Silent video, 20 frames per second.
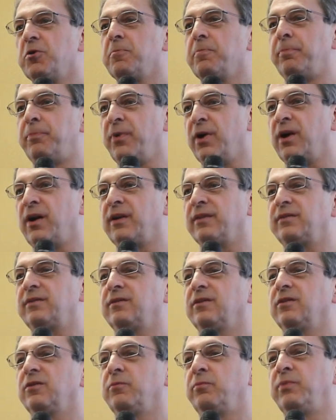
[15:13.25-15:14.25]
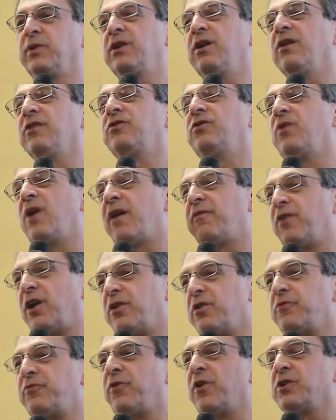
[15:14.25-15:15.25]
But because you have
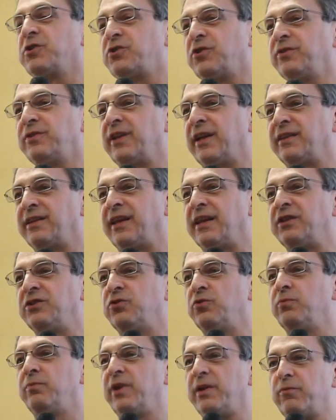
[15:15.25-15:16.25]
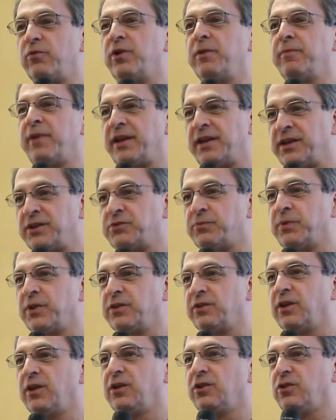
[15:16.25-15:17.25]
other functions that can do memory
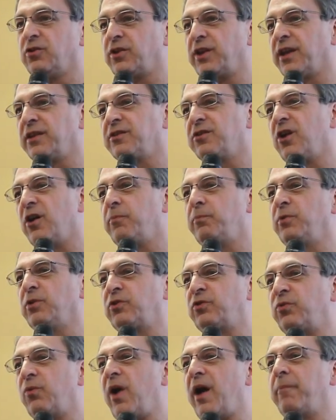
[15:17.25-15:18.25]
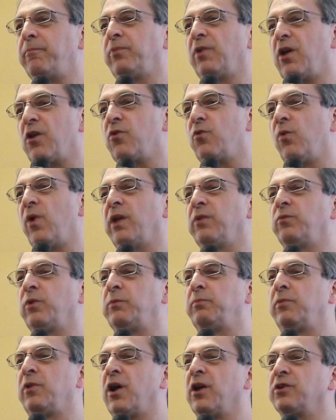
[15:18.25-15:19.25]
management, you can swap block 1
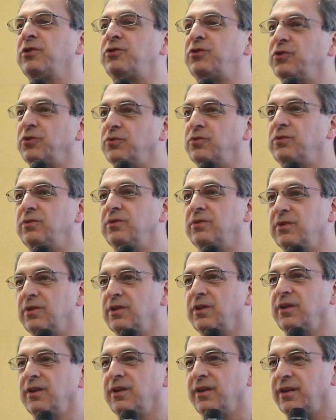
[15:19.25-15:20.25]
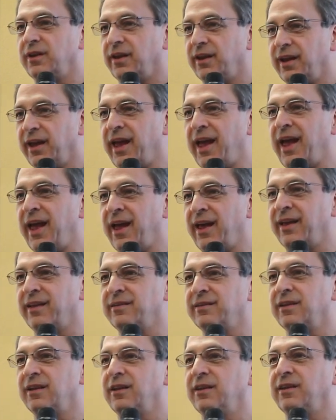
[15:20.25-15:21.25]
with block 2.
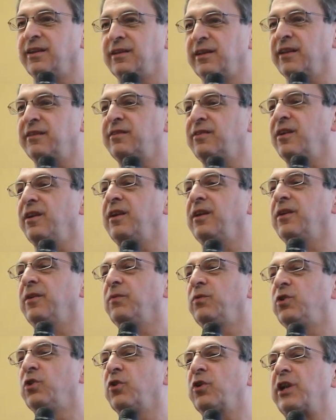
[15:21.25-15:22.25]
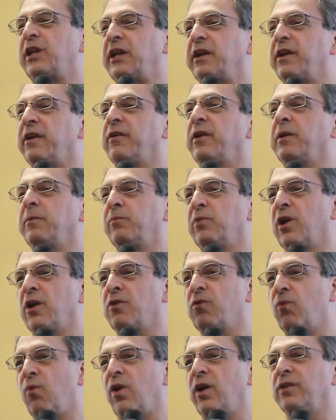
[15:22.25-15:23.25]
And let's say you're clearing
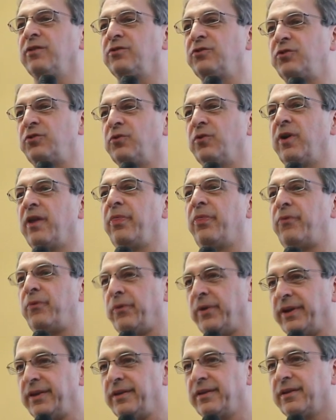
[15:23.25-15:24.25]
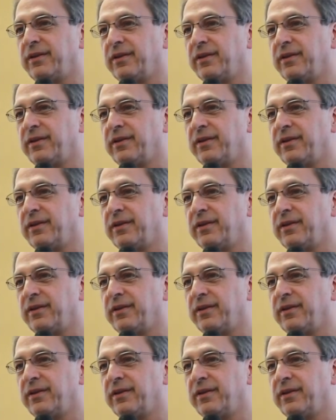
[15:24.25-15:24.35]
block 1, 2, and 3.